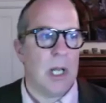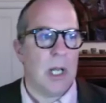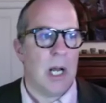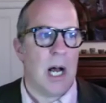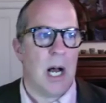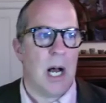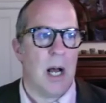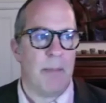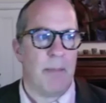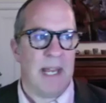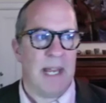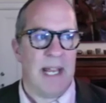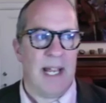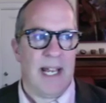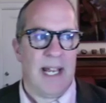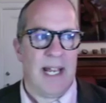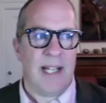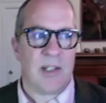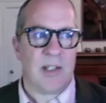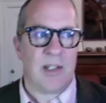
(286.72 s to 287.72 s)

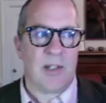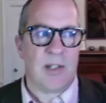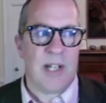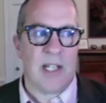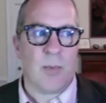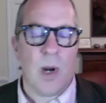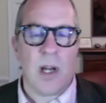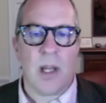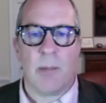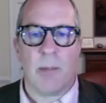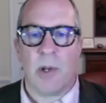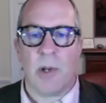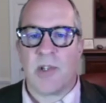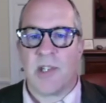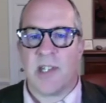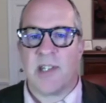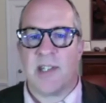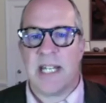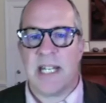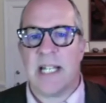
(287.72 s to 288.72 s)
It's one of the
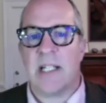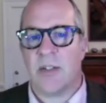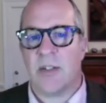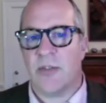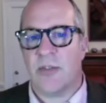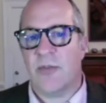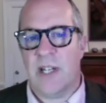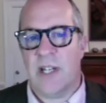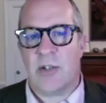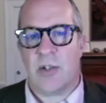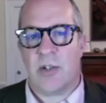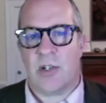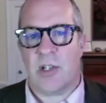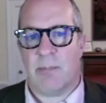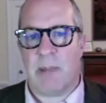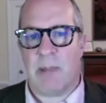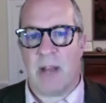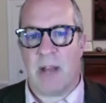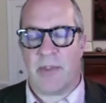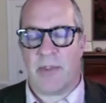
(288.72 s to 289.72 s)
most distinctive
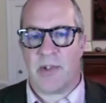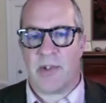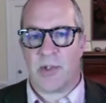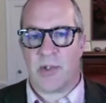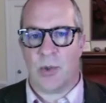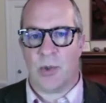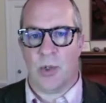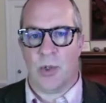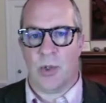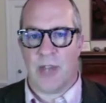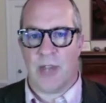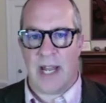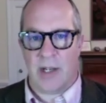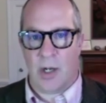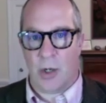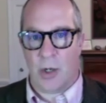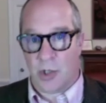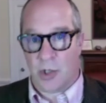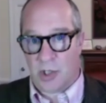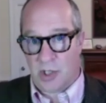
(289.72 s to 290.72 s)
features about the school. That
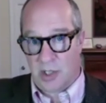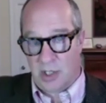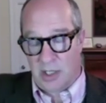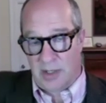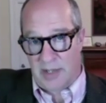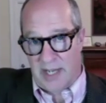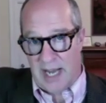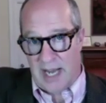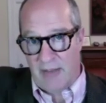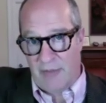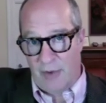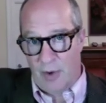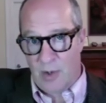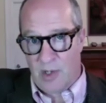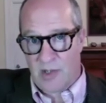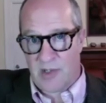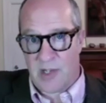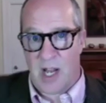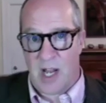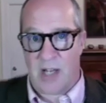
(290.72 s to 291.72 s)
notion that I
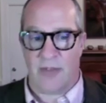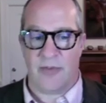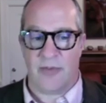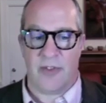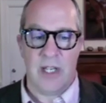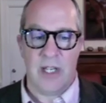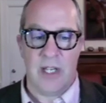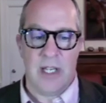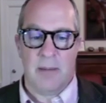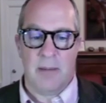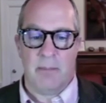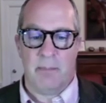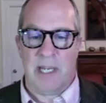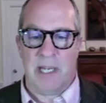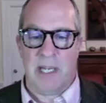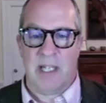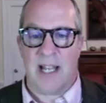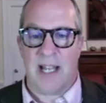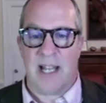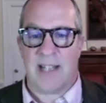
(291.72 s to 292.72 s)
focused on of
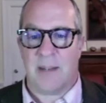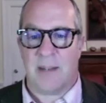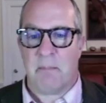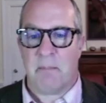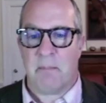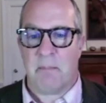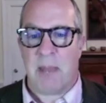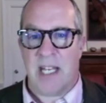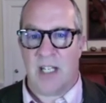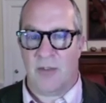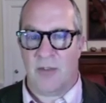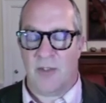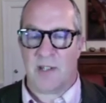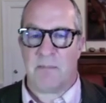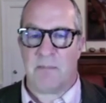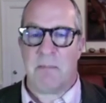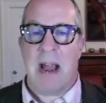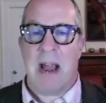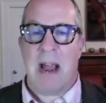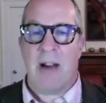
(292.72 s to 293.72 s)
being less competitive is
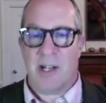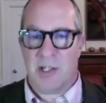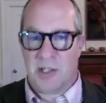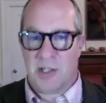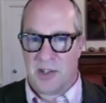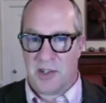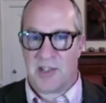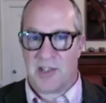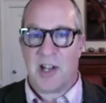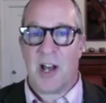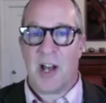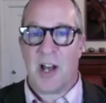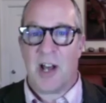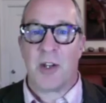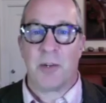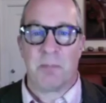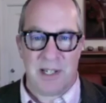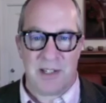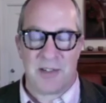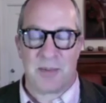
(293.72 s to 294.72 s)
married to this other
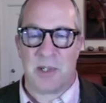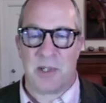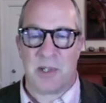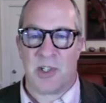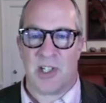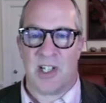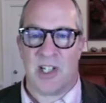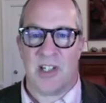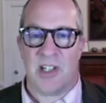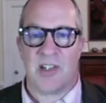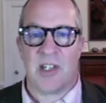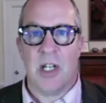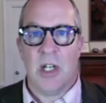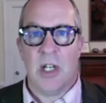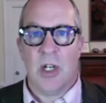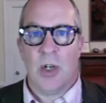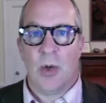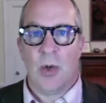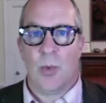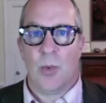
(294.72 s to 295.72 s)
piece, which is
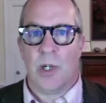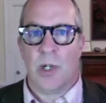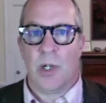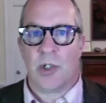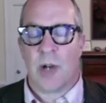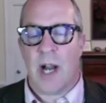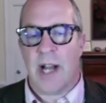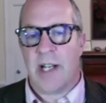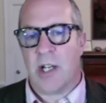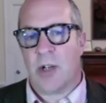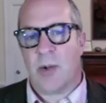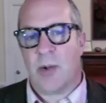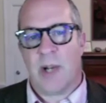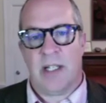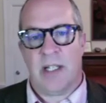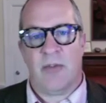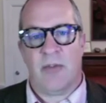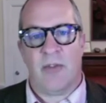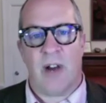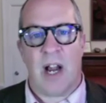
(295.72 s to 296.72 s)
we're trying to create an
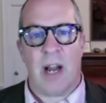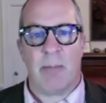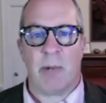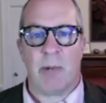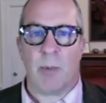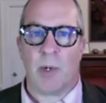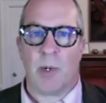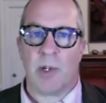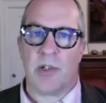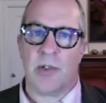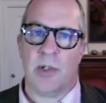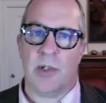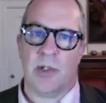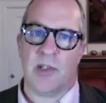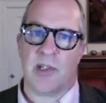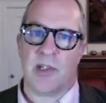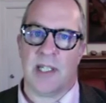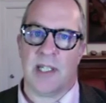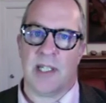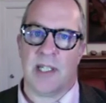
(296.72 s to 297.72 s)
environment where students
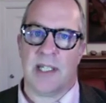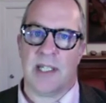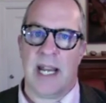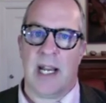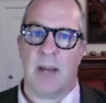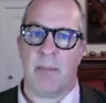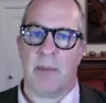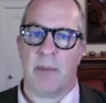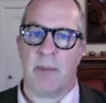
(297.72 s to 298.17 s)
can take up their